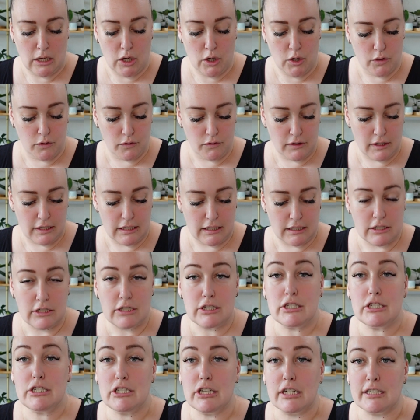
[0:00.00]
Hopefully I didn't
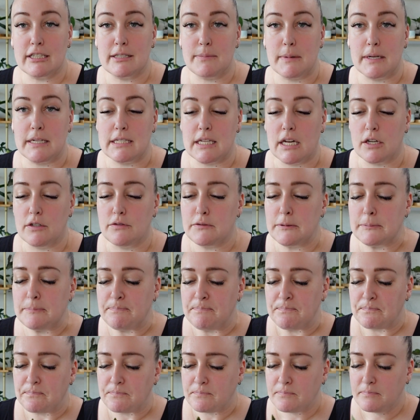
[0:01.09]
just jinx
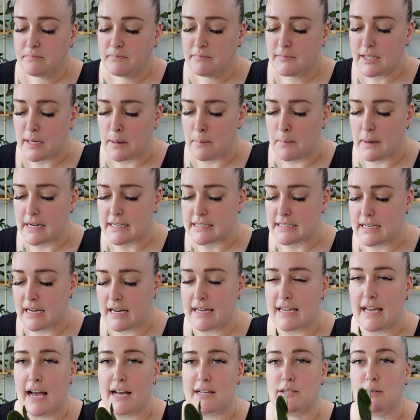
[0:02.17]
myself. But
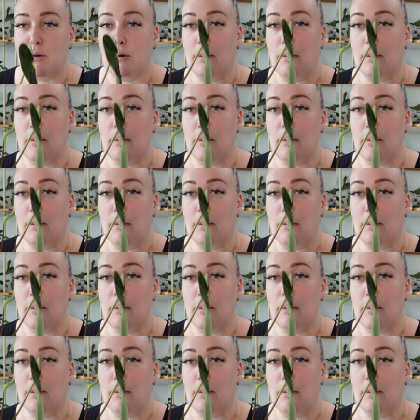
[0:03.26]
yeah, so